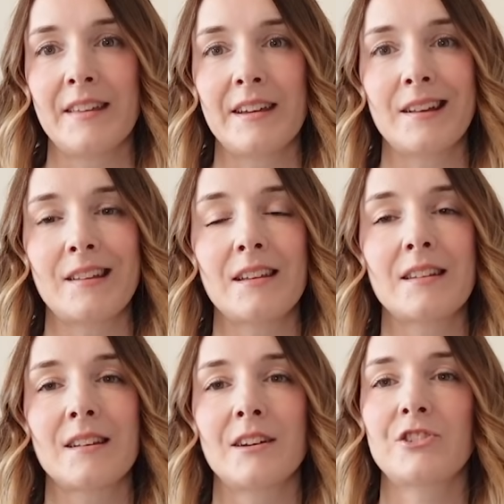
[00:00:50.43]
This is
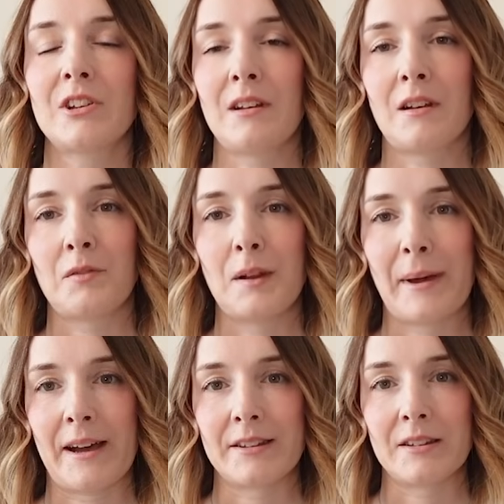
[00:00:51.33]
such a lovely
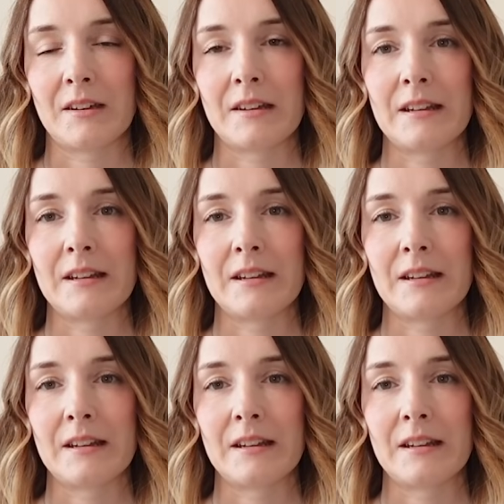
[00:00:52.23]
pattern.